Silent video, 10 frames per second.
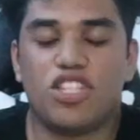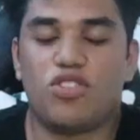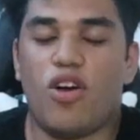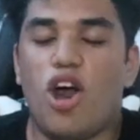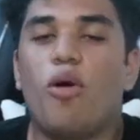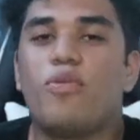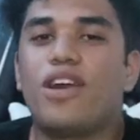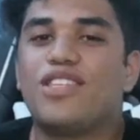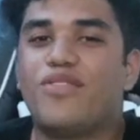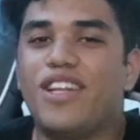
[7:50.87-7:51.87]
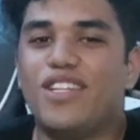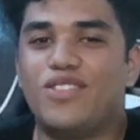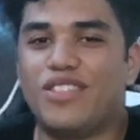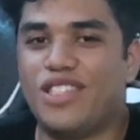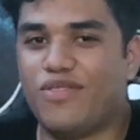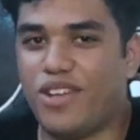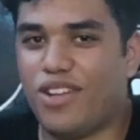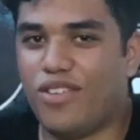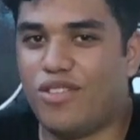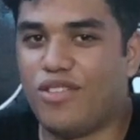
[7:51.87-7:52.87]
So I hope you guys really enjoy this
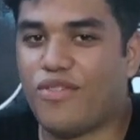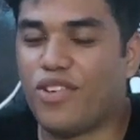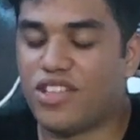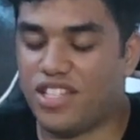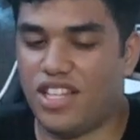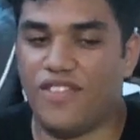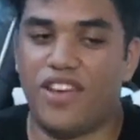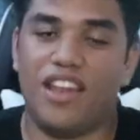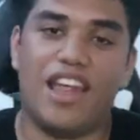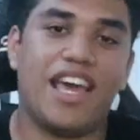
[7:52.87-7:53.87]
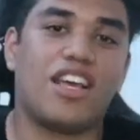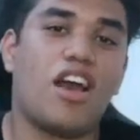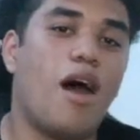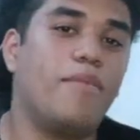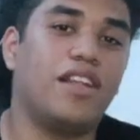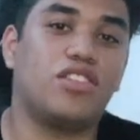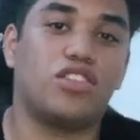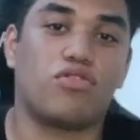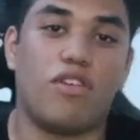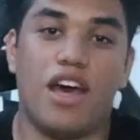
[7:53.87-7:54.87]
video. Don't forget to leave a like, comment, and
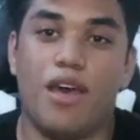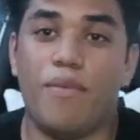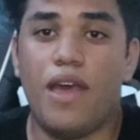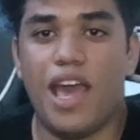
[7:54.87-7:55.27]
subscribe.